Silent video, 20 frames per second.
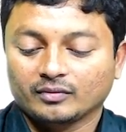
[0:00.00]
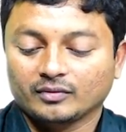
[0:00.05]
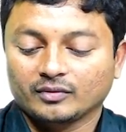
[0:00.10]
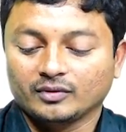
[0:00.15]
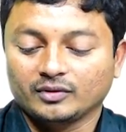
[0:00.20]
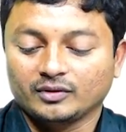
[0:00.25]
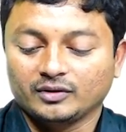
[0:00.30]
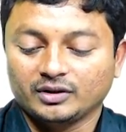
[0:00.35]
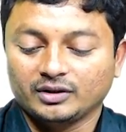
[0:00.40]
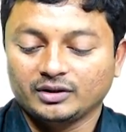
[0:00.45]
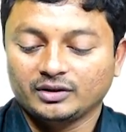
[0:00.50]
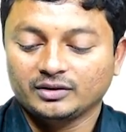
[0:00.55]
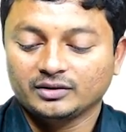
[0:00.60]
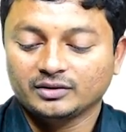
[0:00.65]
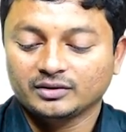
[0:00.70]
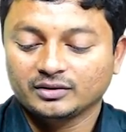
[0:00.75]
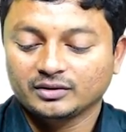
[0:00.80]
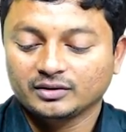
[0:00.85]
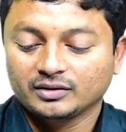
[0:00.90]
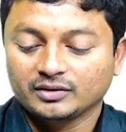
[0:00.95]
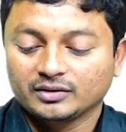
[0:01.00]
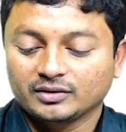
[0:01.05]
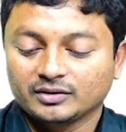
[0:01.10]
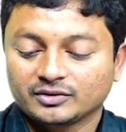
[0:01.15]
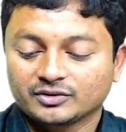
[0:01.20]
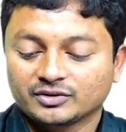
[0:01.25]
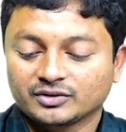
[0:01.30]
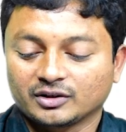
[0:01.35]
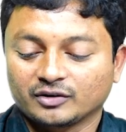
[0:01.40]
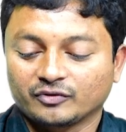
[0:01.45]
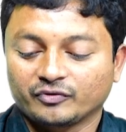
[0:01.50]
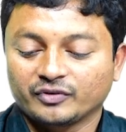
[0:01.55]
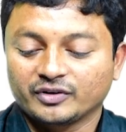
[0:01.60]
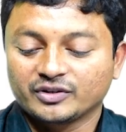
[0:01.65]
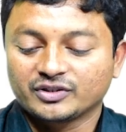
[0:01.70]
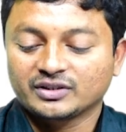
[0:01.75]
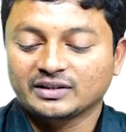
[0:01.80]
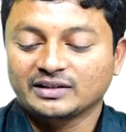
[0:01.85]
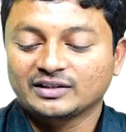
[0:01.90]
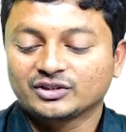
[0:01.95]
the
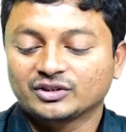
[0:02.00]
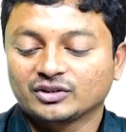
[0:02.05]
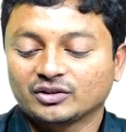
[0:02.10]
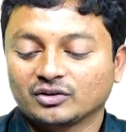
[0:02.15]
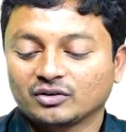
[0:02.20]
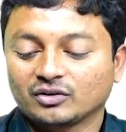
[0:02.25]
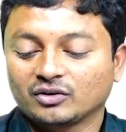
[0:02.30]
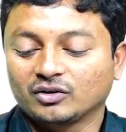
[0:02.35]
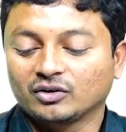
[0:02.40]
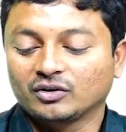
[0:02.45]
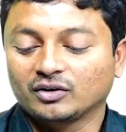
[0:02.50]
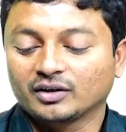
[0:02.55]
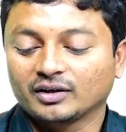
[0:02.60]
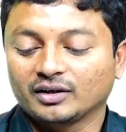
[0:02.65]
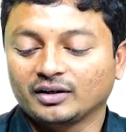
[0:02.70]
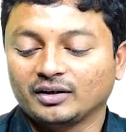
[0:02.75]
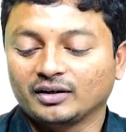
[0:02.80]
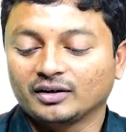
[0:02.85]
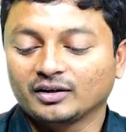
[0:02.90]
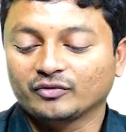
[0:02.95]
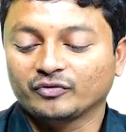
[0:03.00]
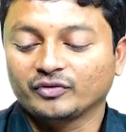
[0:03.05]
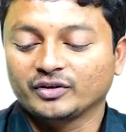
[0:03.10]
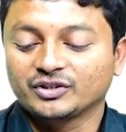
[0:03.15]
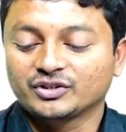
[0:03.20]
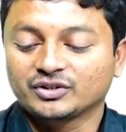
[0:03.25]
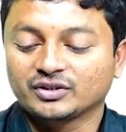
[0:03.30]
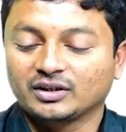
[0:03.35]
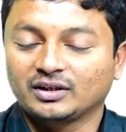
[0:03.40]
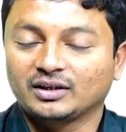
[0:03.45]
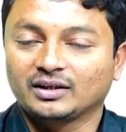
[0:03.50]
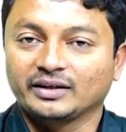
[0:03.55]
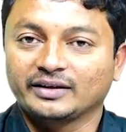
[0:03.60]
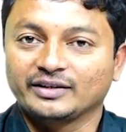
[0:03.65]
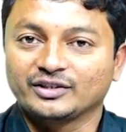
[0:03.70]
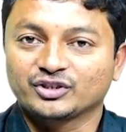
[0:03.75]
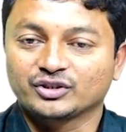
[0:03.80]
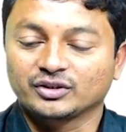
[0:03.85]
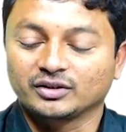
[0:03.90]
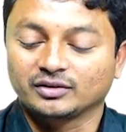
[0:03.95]
surface tension or interfacial
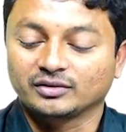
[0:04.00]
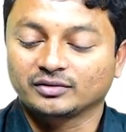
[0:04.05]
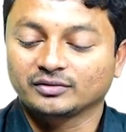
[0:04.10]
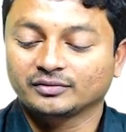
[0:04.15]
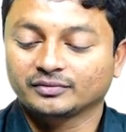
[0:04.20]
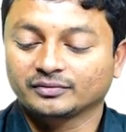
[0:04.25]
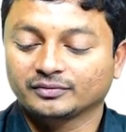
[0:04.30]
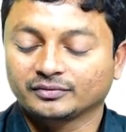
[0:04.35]
tension